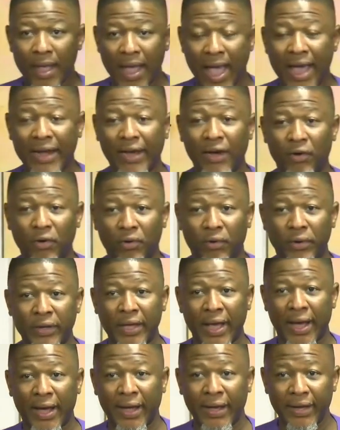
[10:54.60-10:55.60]
Hallelujah.
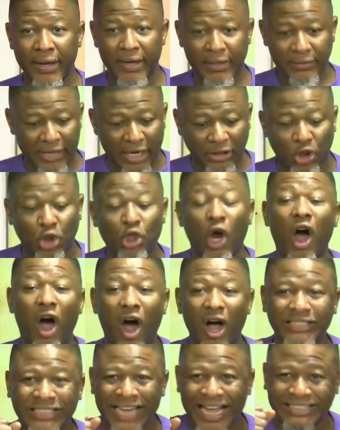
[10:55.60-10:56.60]
The
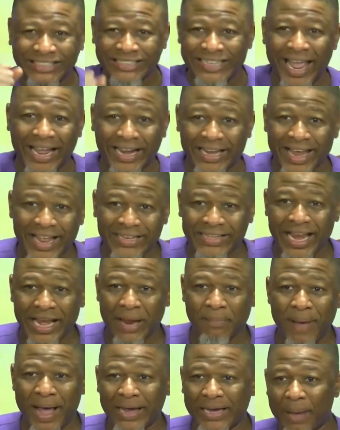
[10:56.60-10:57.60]
church has neglected
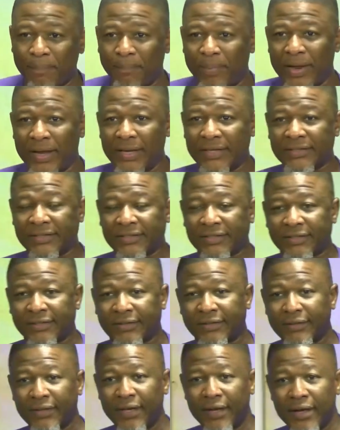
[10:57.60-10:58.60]
the
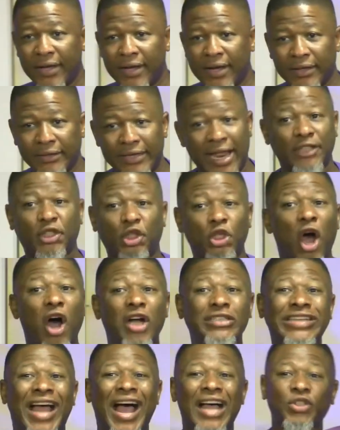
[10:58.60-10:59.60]
marketplace. The
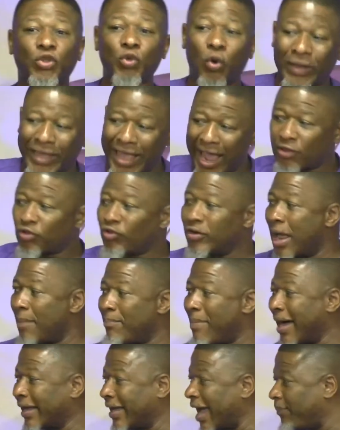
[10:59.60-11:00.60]
church has to get to the
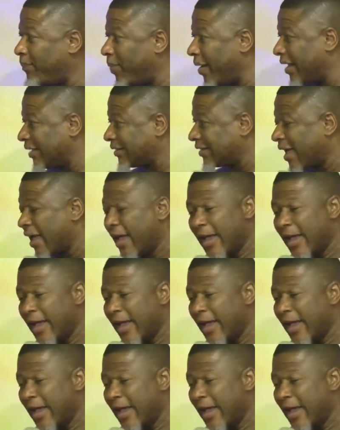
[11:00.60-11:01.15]
marketplace.